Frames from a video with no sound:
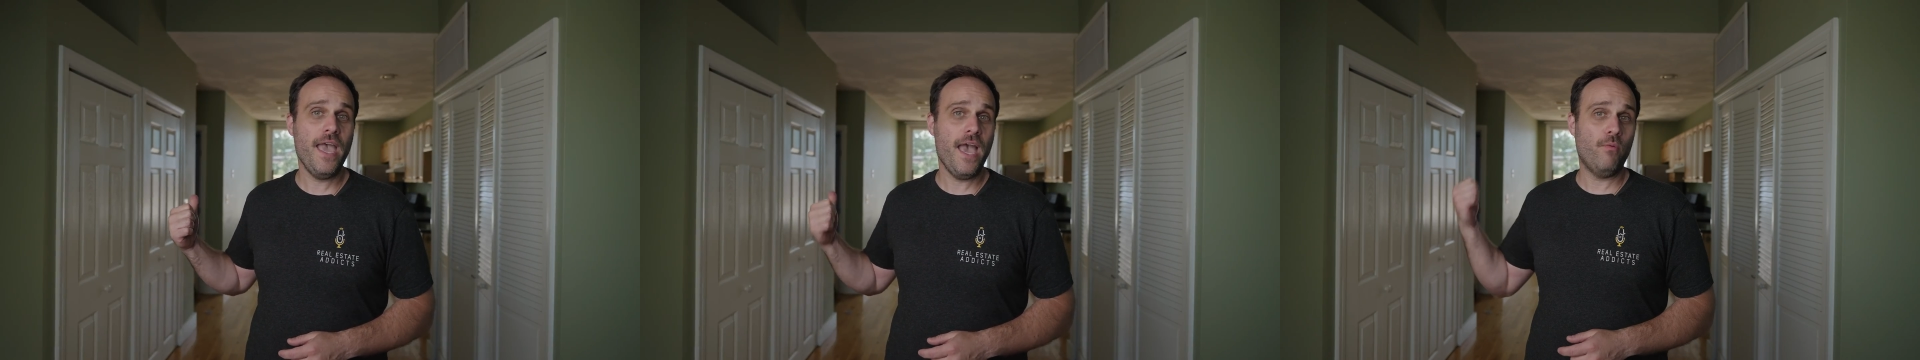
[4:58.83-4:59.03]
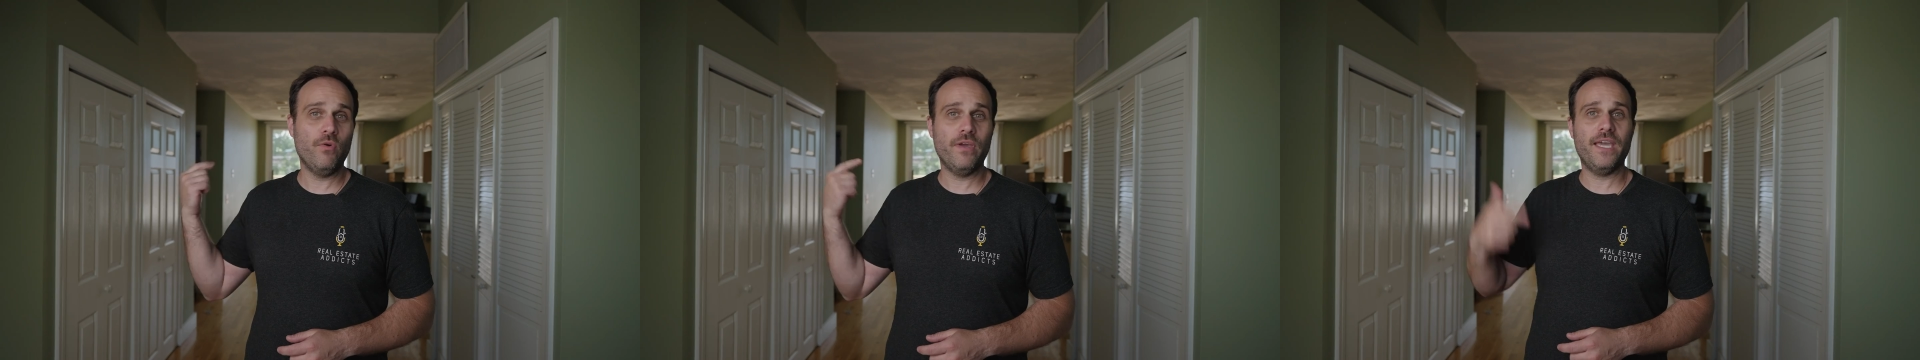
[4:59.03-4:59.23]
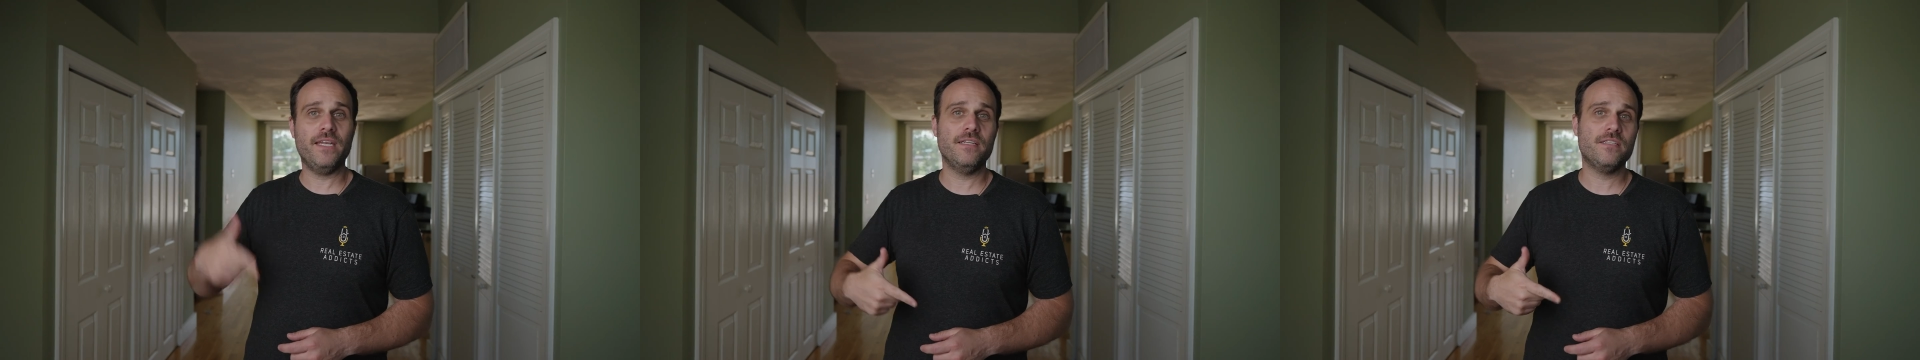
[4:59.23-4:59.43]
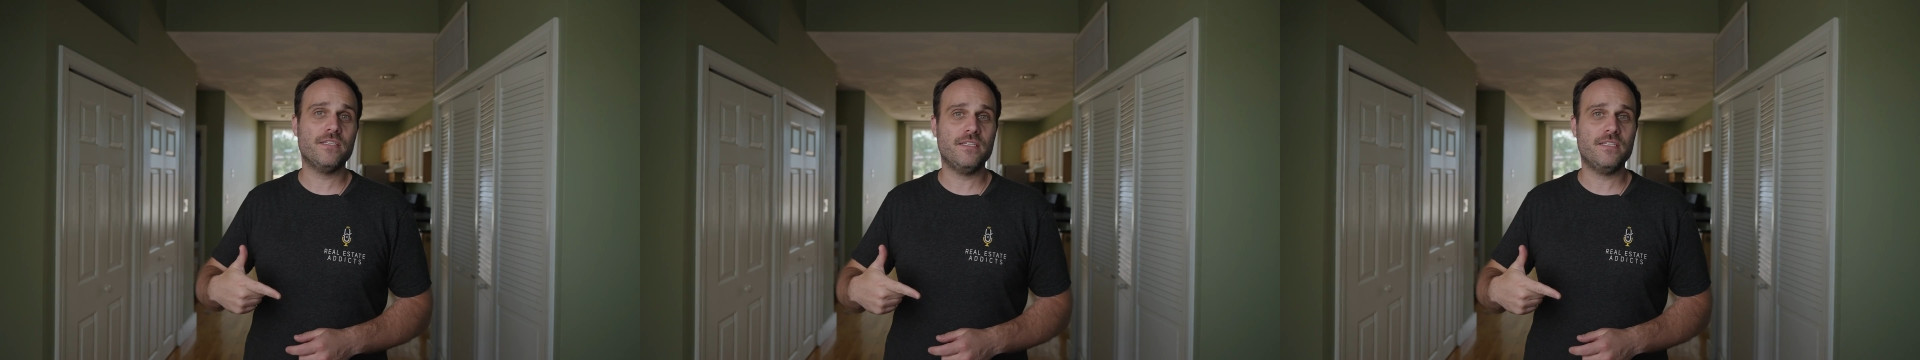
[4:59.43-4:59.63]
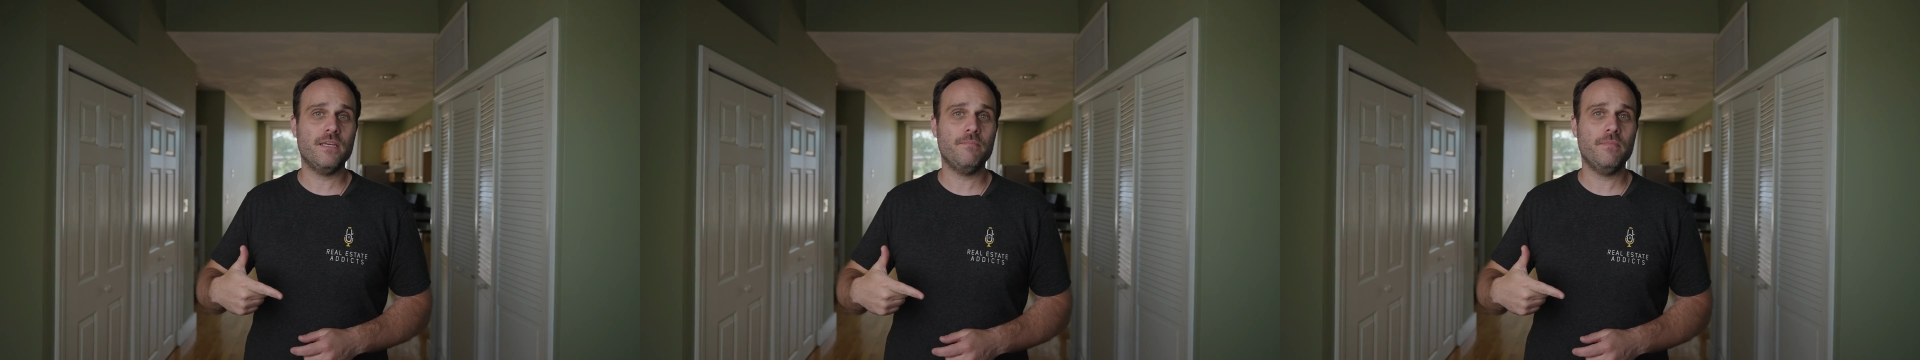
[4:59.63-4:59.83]
and we'll get
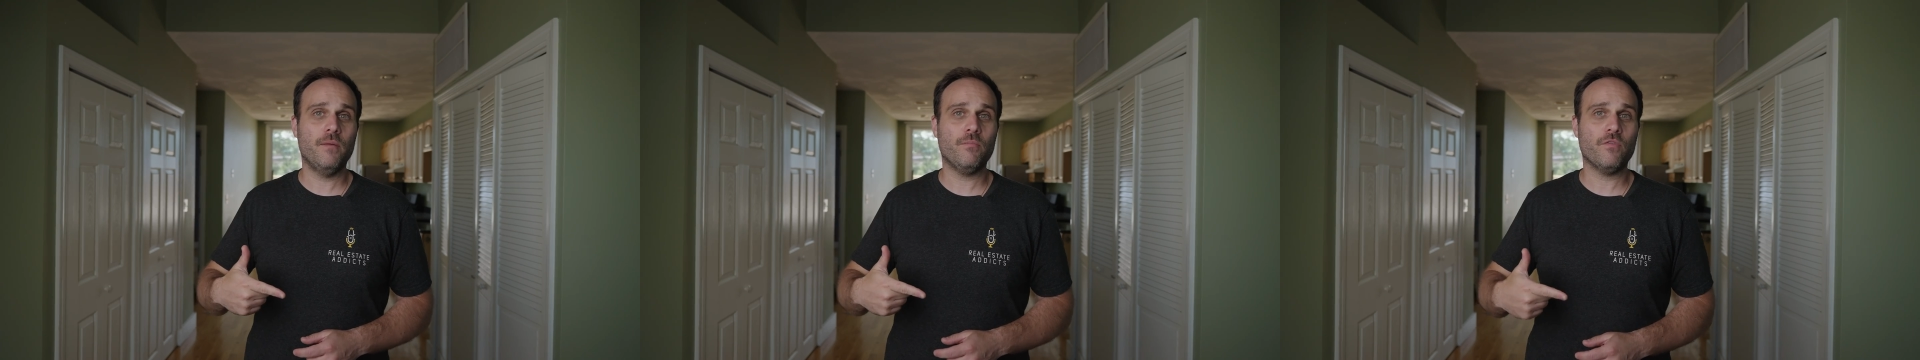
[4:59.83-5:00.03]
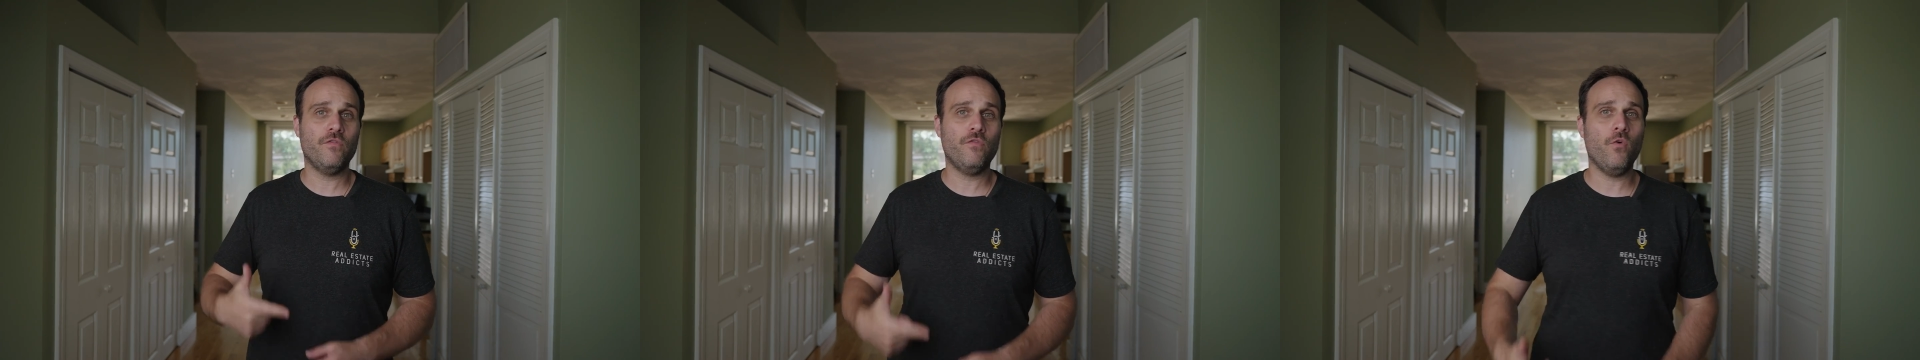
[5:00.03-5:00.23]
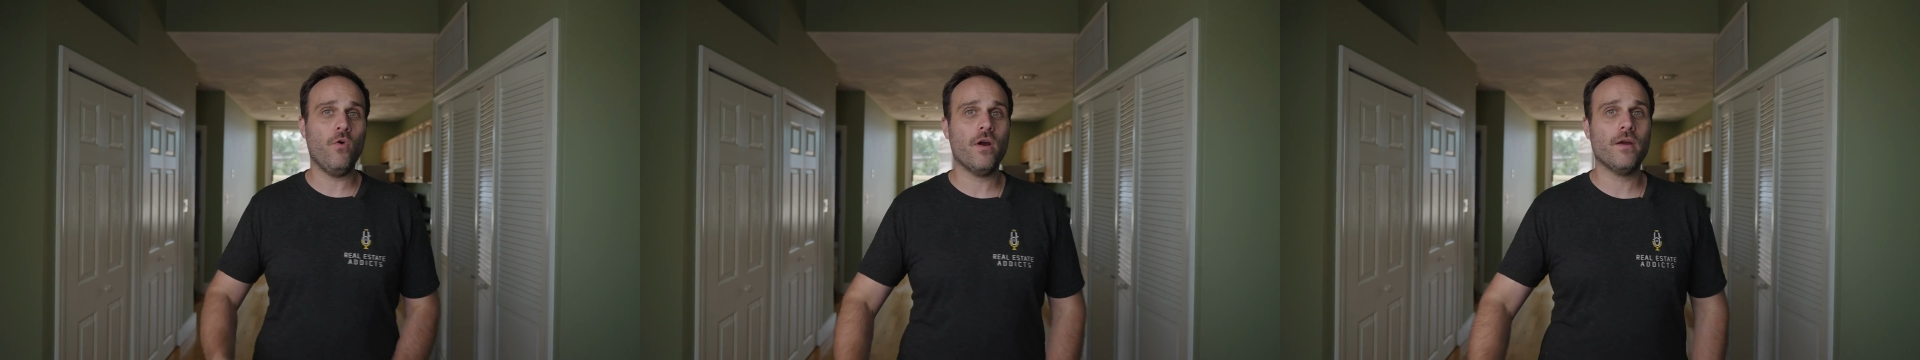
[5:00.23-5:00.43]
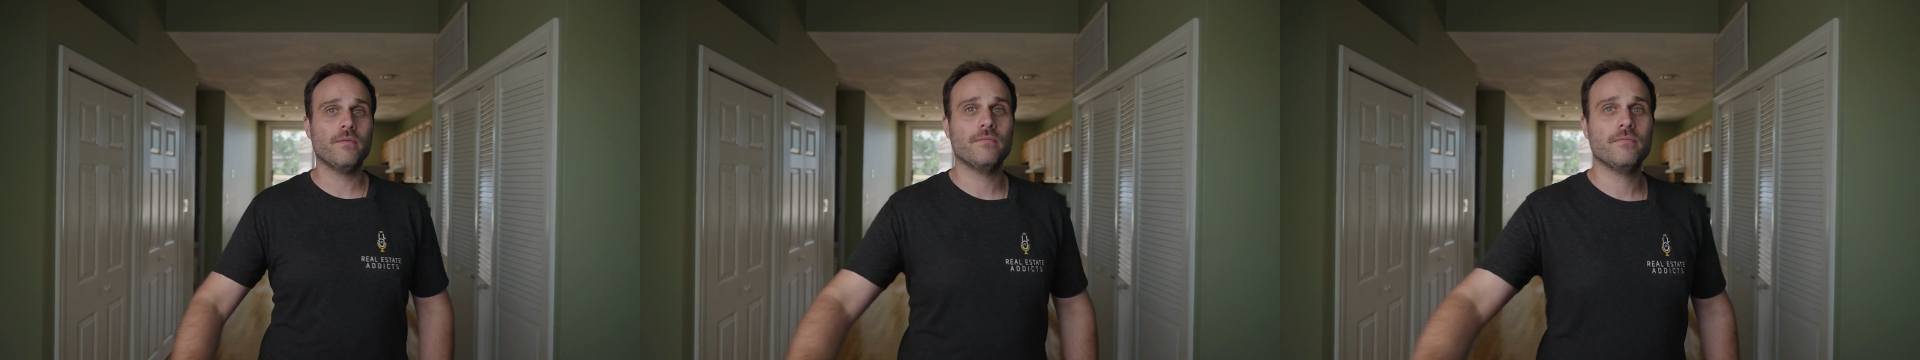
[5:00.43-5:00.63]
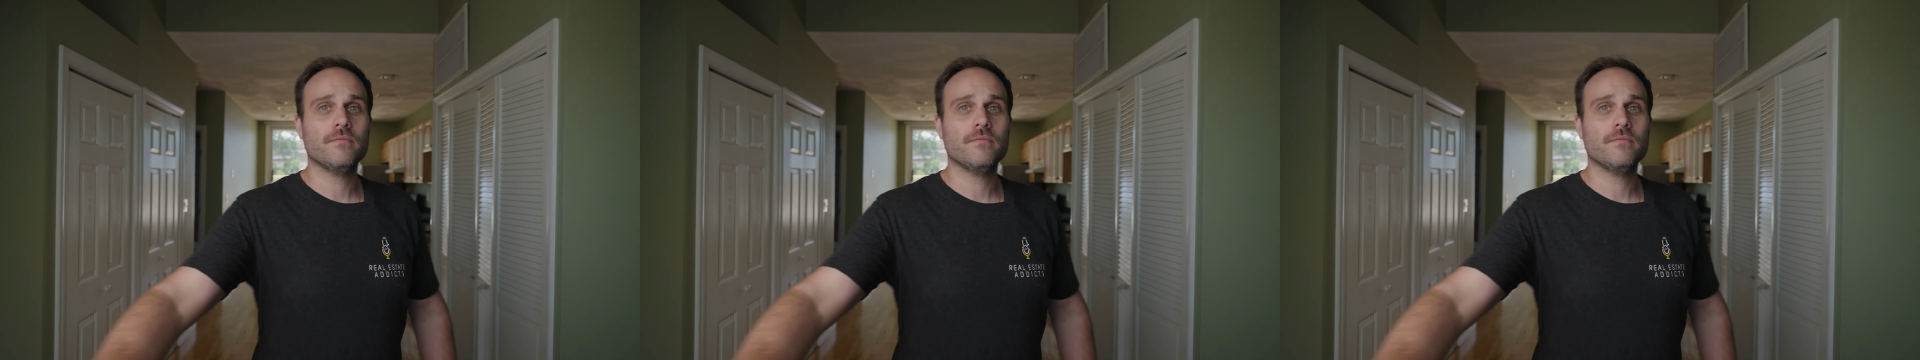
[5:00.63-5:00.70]
into tip number 4.